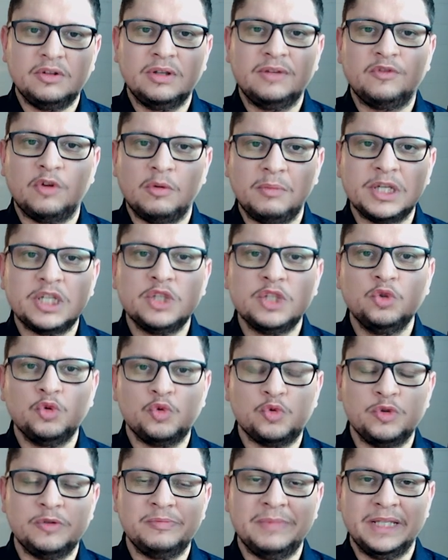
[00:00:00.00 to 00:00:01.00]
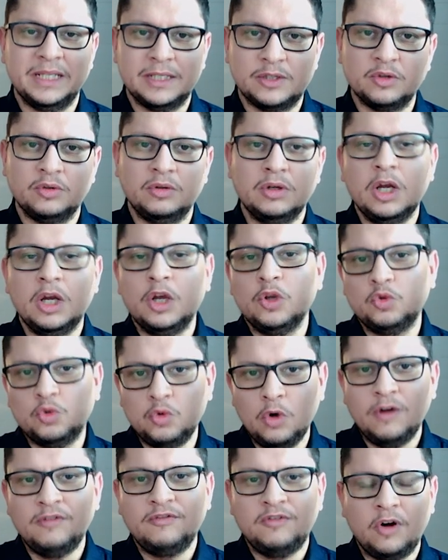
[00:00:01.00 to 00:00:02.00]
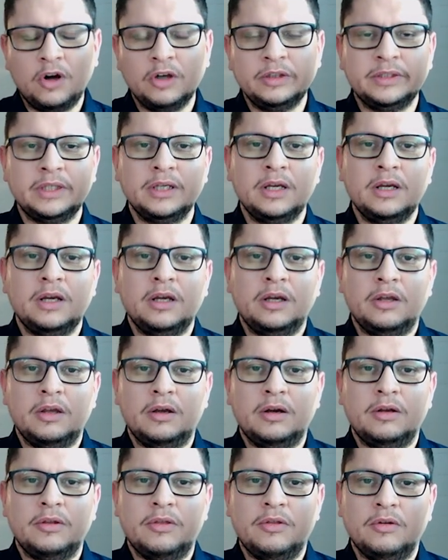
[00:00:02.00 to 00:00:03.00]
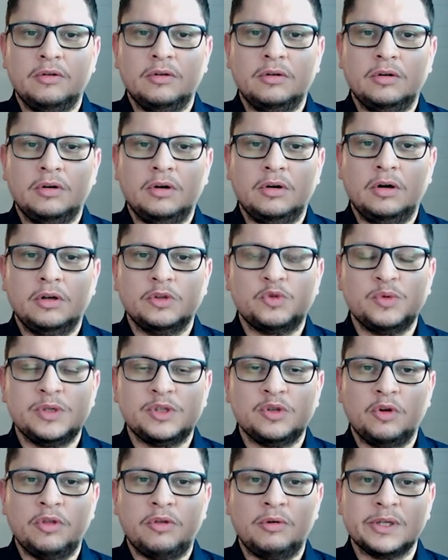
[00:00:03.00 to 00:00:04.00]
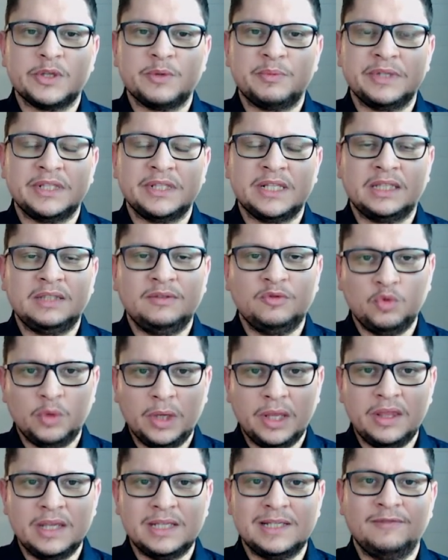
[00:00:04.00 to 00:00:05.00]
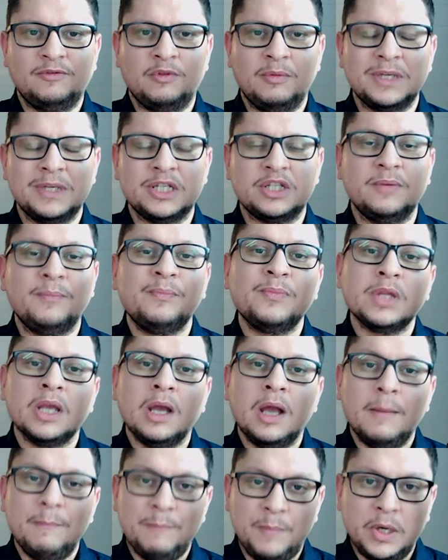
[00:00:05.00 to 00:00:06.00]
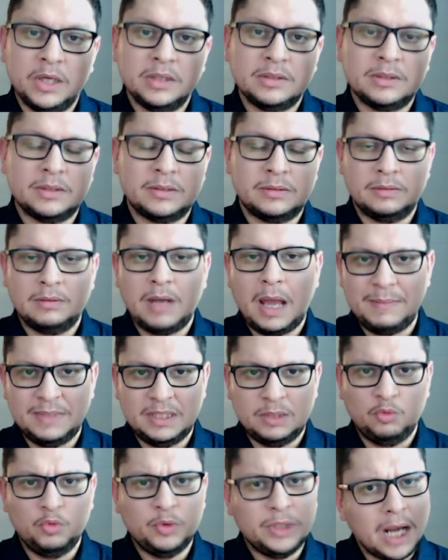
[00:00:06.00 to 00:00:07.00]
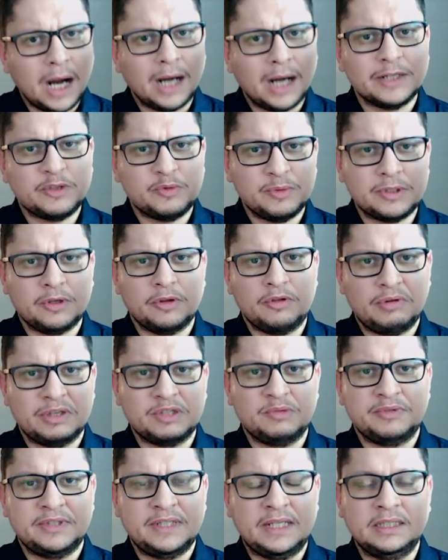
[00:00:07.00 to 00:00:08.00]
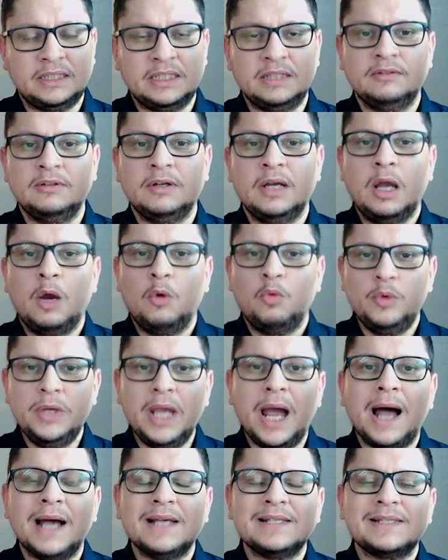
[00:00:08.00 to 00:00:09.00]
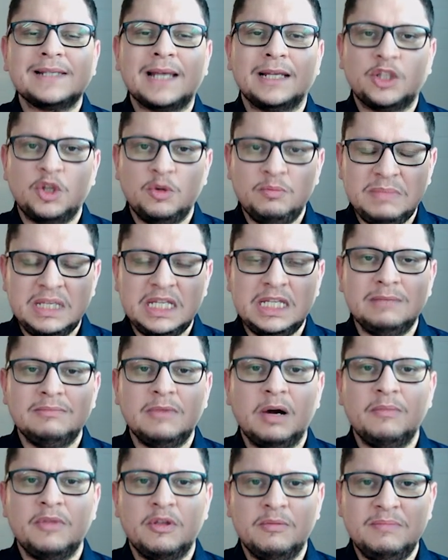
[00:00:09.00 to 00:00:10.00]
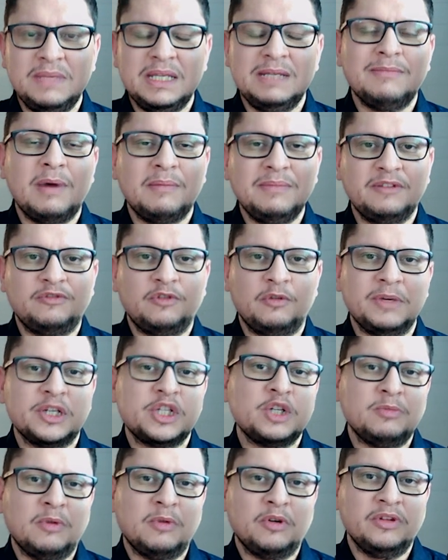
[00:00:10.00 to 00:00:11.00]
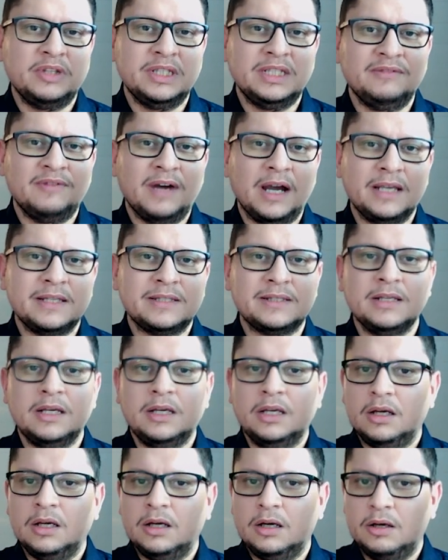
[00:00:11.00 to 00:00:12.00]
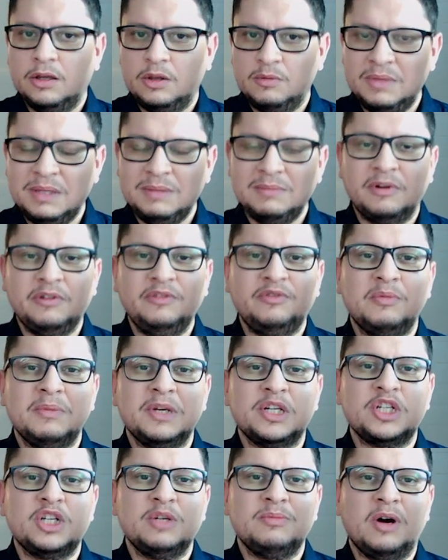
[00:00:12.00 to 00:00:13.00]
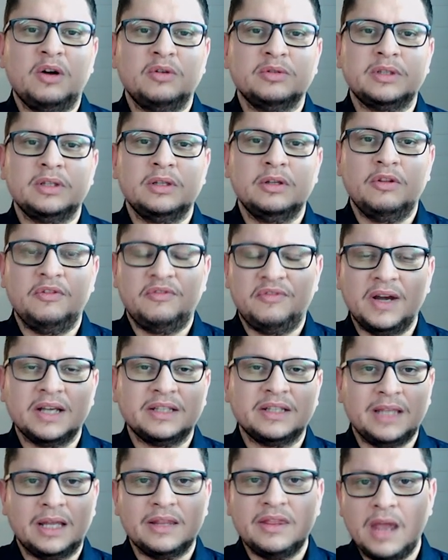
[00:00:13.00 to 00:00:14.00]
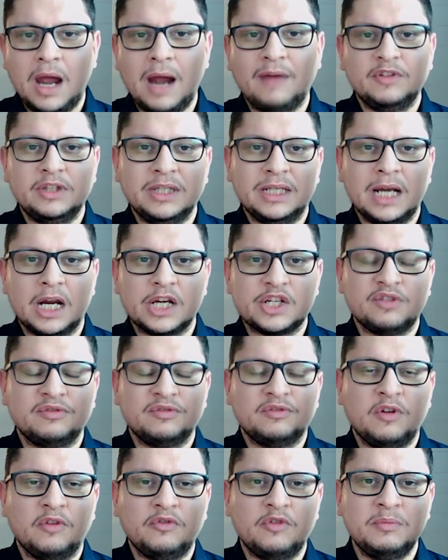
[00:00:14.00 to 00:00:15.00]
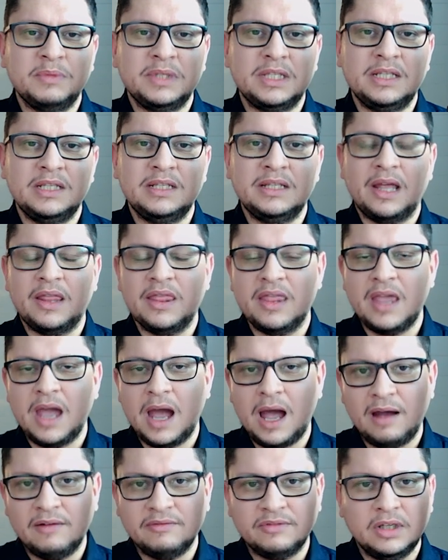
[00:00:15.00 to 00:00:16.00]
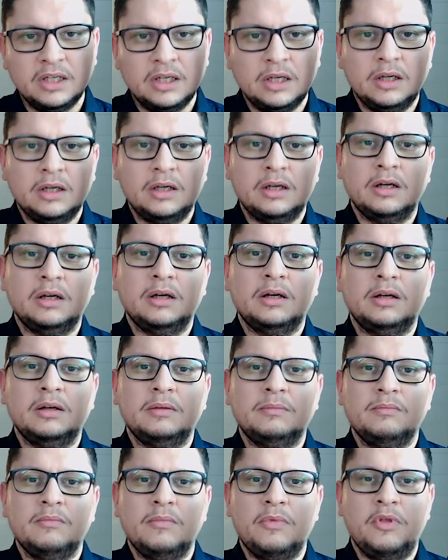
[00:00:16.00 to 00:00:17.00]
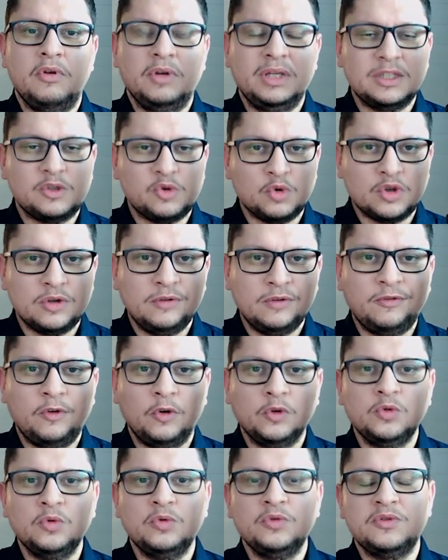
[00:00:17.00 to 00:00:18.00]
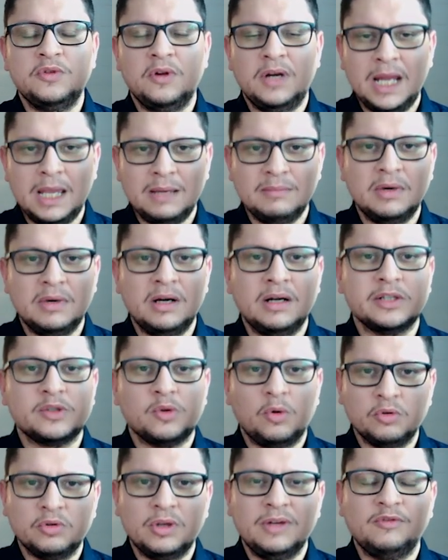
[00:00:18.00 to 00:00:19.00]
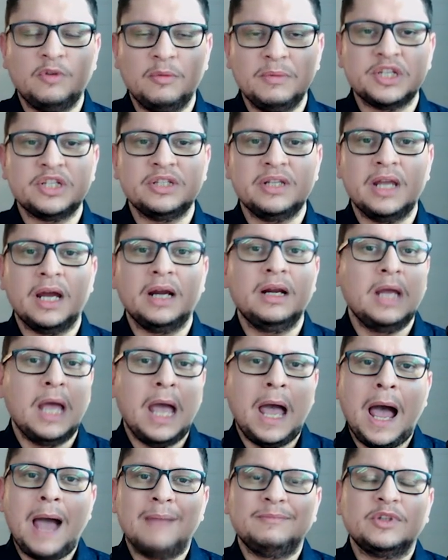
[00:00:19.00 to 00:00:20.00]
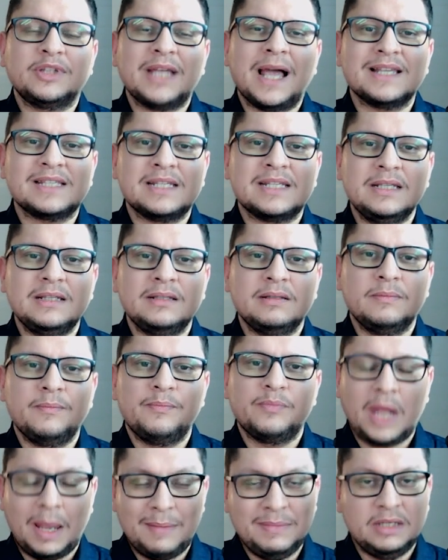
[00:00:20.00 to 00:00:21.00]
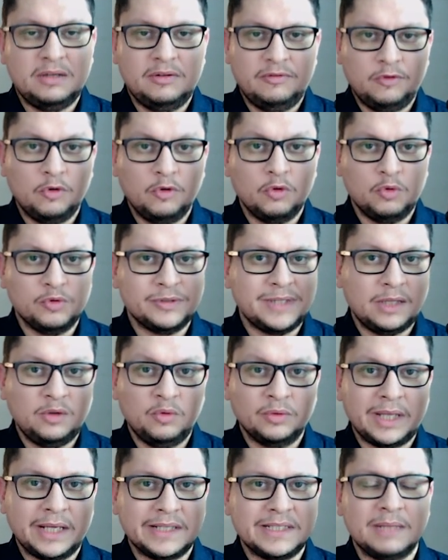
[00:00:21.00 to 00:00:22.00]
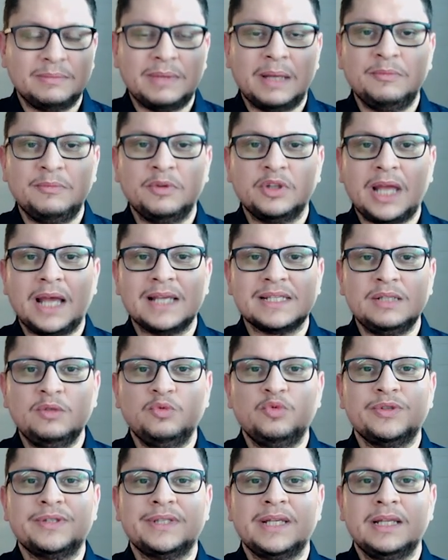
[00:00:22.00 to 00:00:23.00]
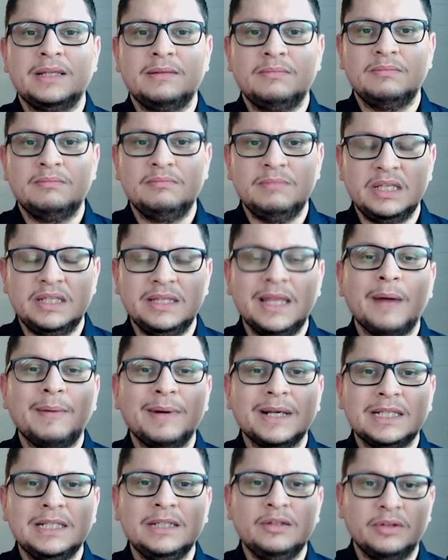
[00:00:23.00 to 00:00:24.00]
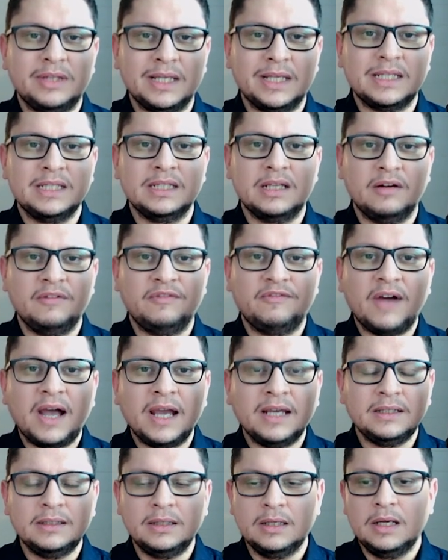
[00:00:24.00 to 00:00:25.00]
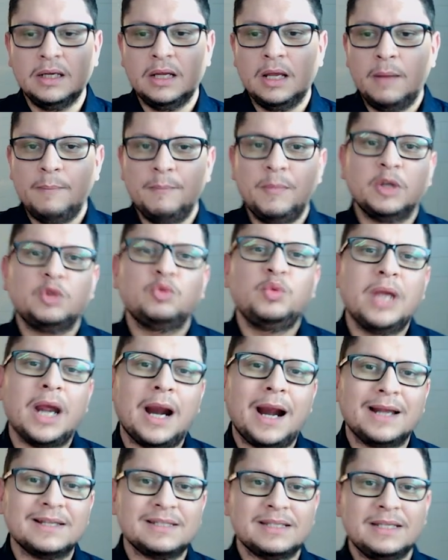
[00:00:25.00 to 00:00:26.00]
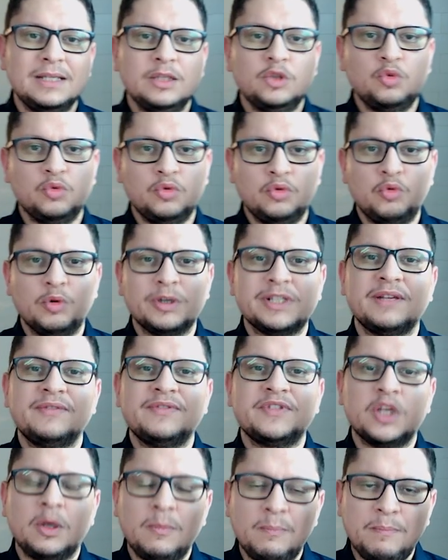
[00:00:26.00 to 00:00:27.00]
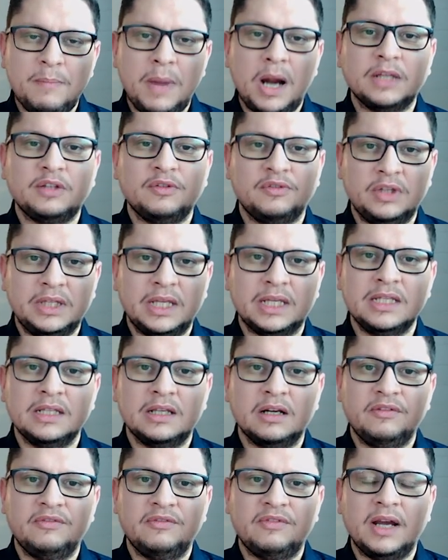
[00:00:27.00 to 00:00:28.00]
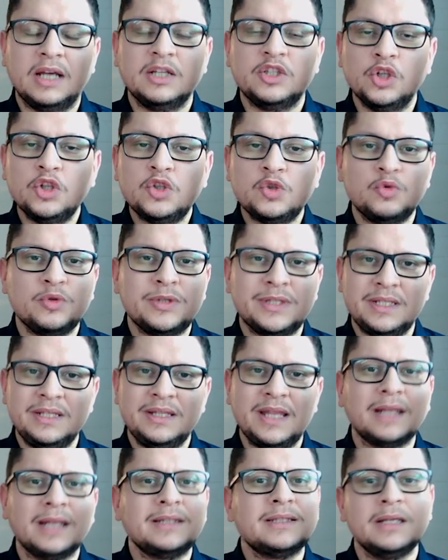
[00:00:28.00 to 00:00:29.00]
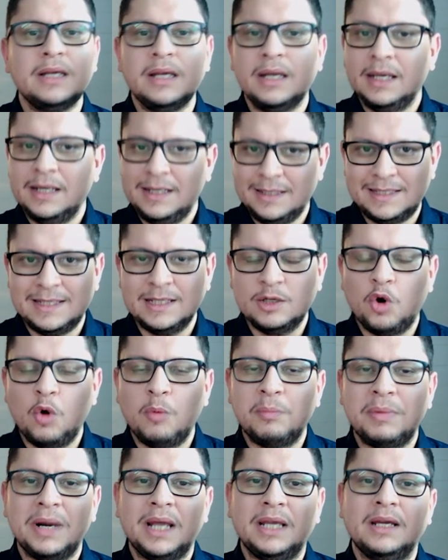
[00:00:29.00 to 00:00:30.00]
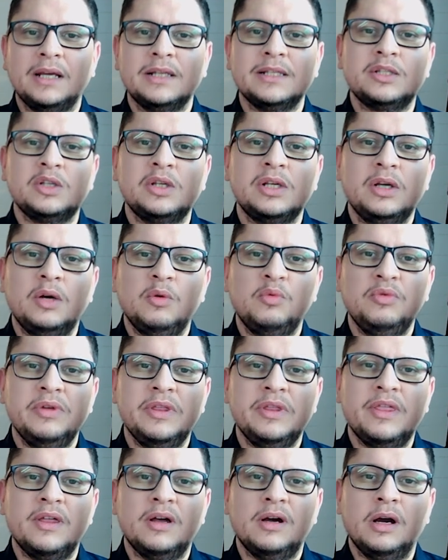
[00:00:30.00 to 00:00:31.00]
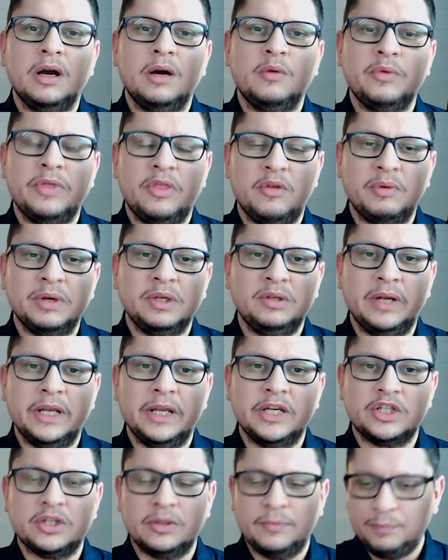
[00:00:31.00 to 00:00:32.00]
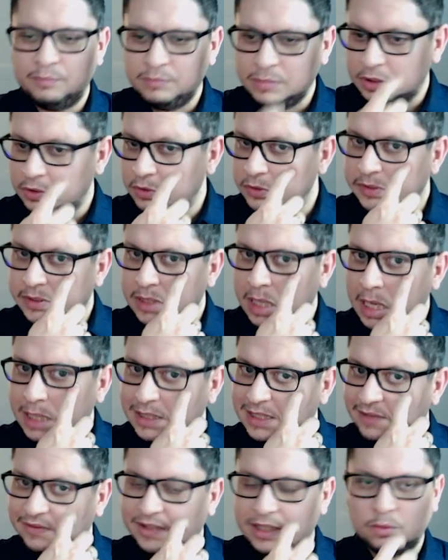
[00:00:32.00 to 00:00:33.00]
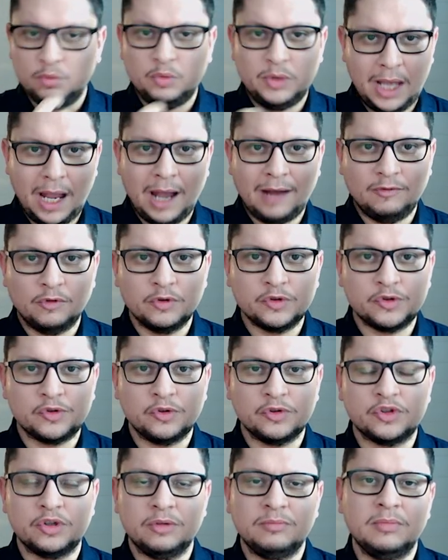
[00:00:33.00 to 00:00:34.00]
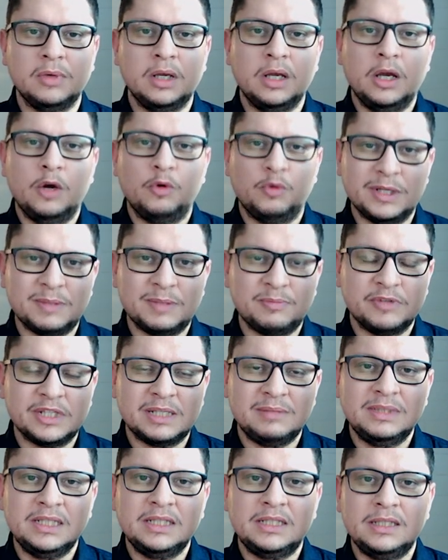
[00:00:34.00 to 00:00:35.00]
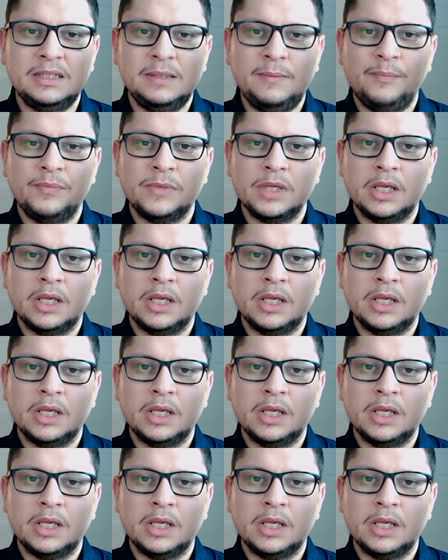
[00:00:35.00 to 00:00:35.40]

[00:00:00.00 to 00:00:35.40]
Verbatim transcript: the information to Swissmedic, so to avoid the Swiss authorized representative to get this information. But I mean, we are Swiss authorized representative. We ask at a minimum the minimum information about the device, the minimum information about the fact that they have a declaration of conformity, that they have the instruction for use, the labels, all the information there. I'm not asking, I mean, for those that don't accept, I'm not asking to send me directly the technical file, but we are asking to receive some part of the technical file just to see that it's in compliance with the regulation, because as I said, we have also some responsibility.